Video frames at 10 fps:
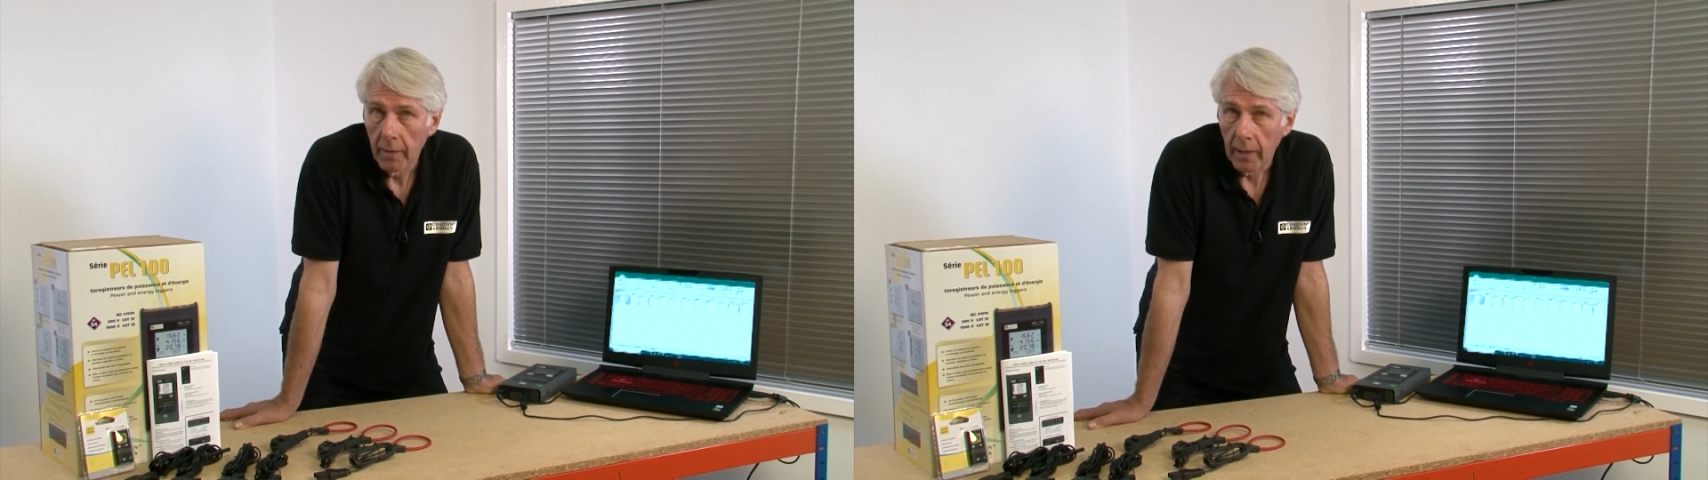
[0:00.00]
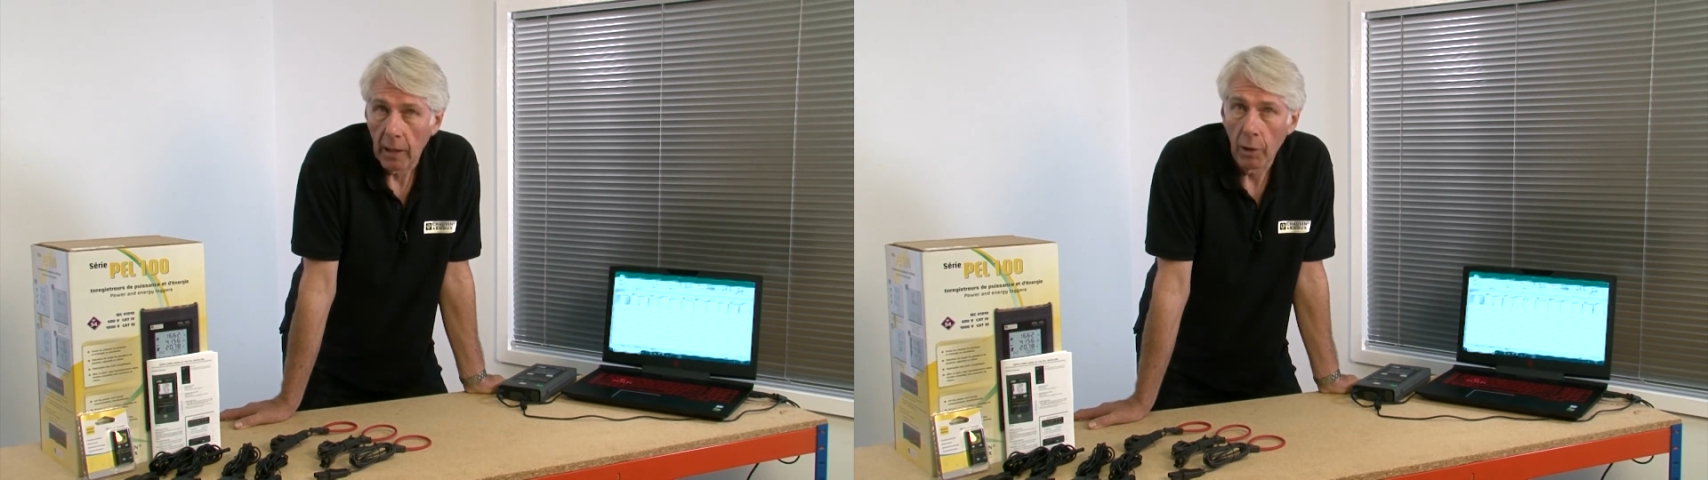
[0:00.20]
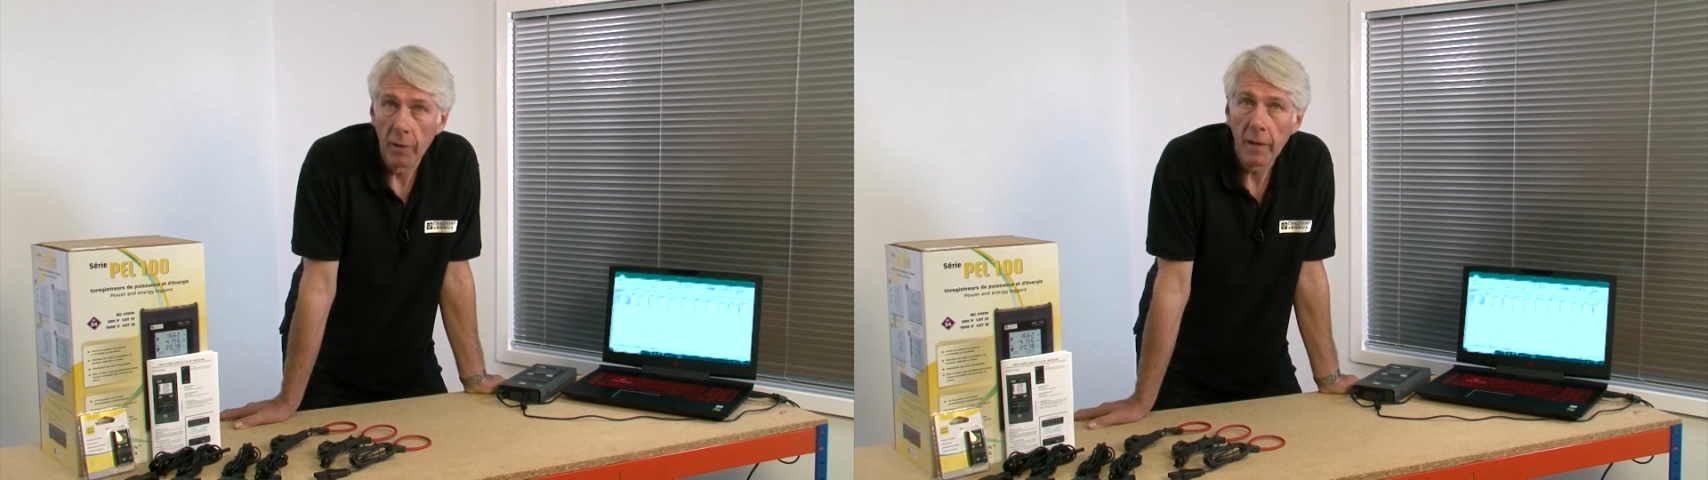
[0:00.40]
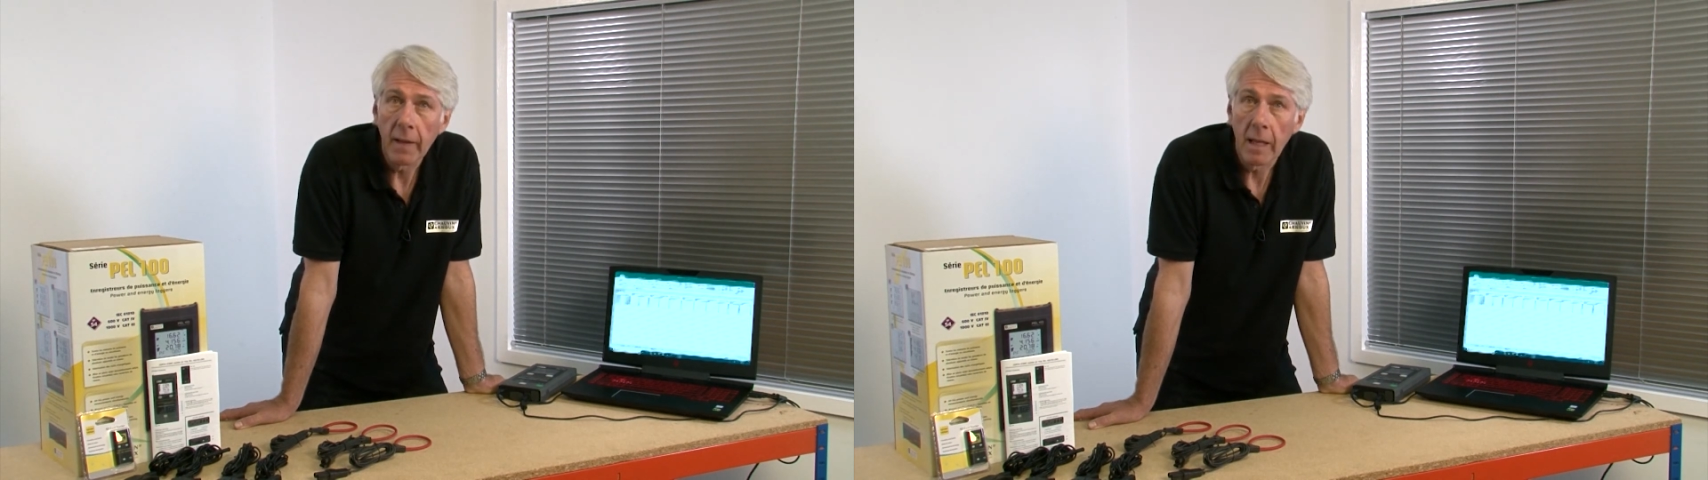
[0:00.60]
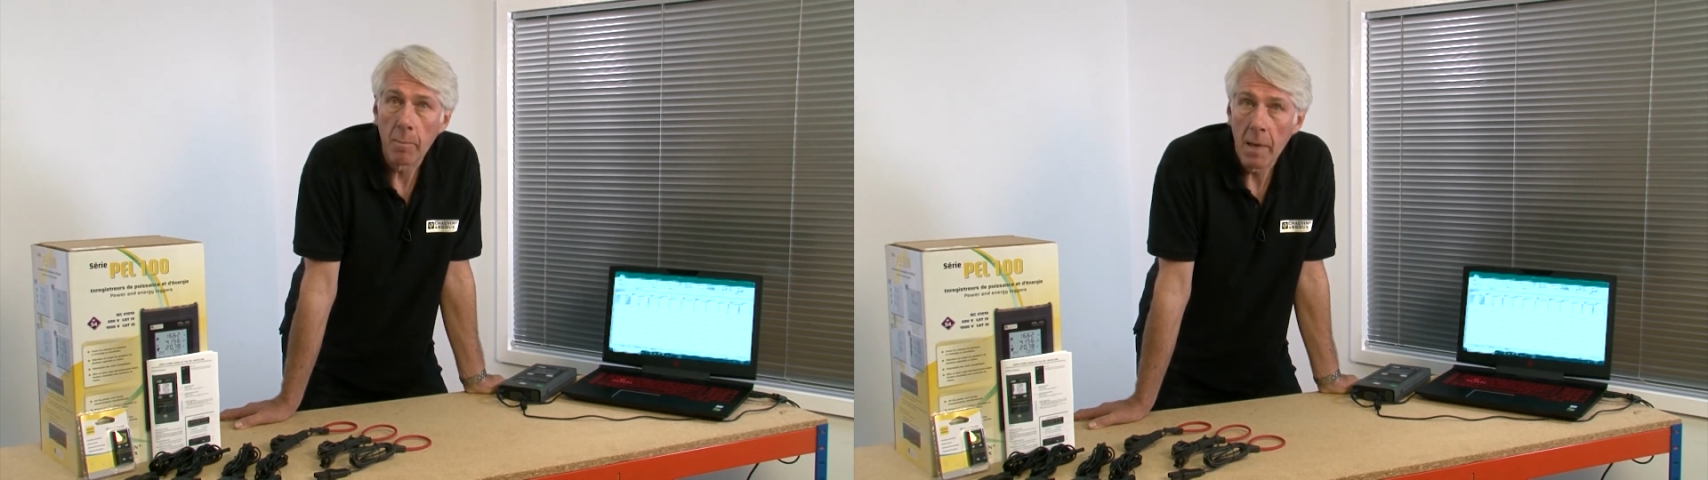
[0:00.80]
including
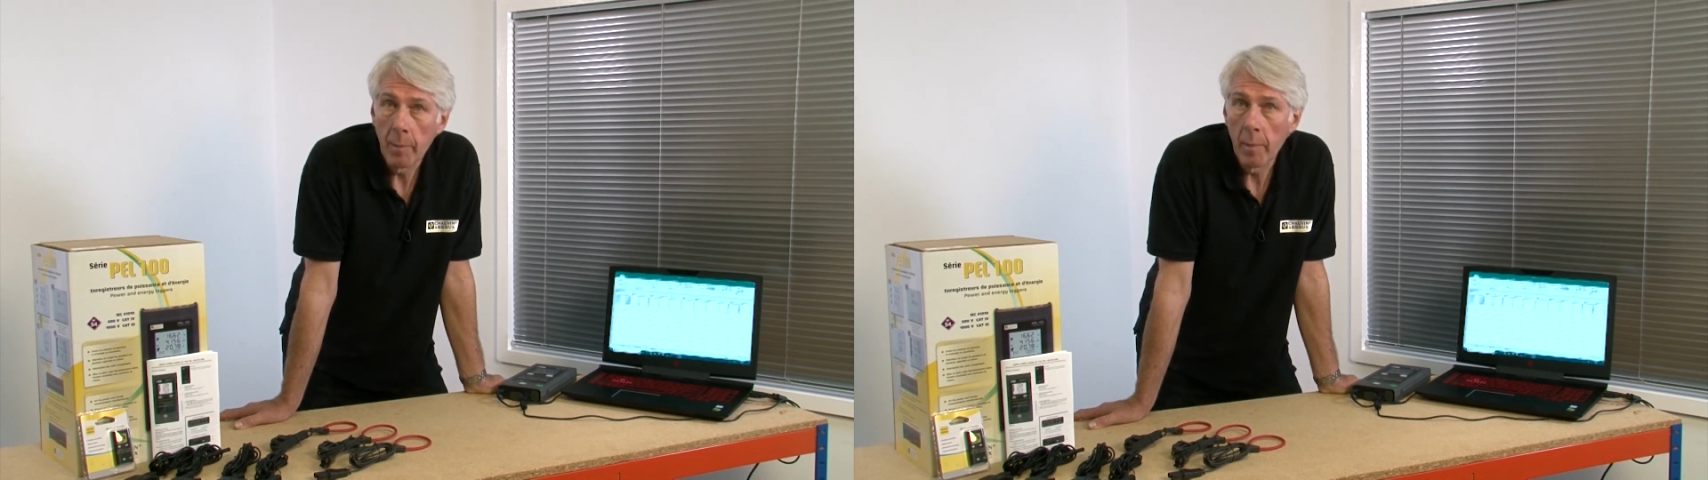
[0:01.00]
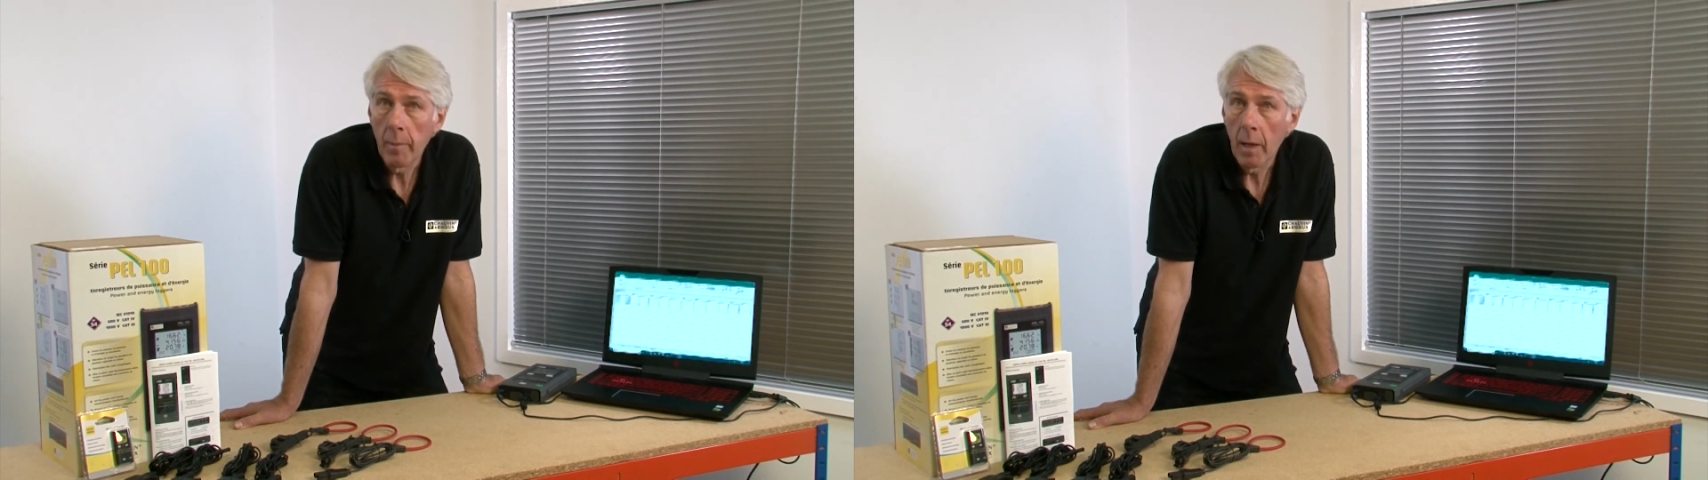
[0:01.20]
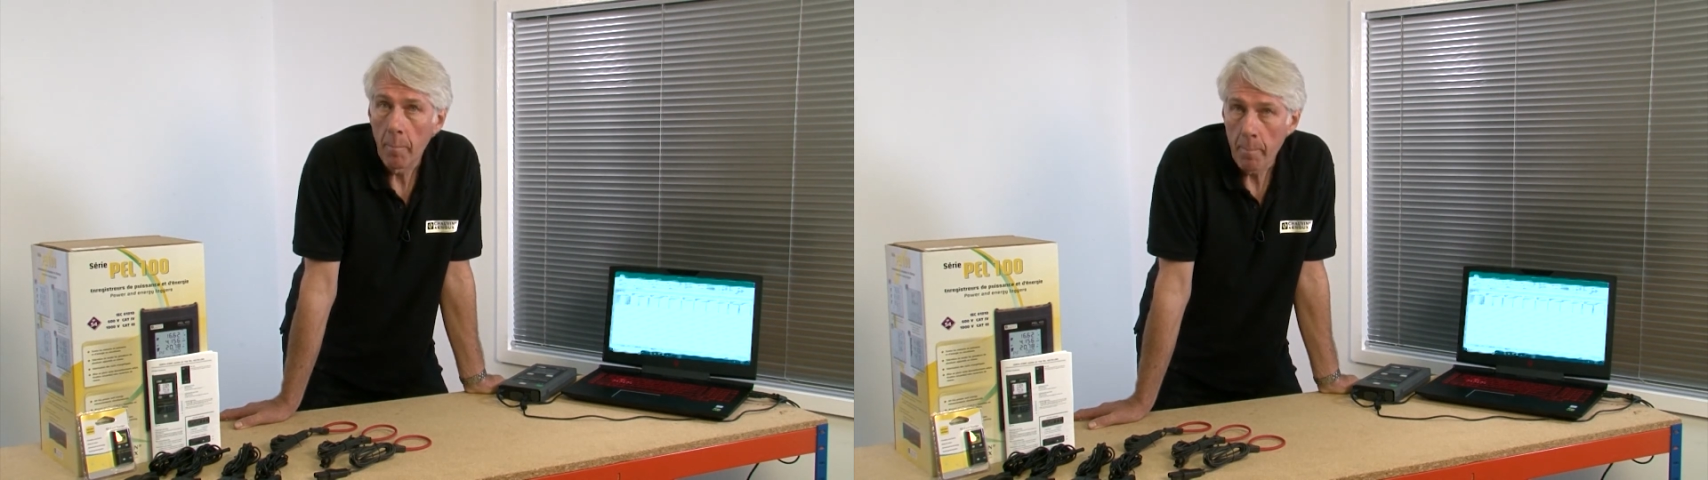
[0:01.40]
the minimum,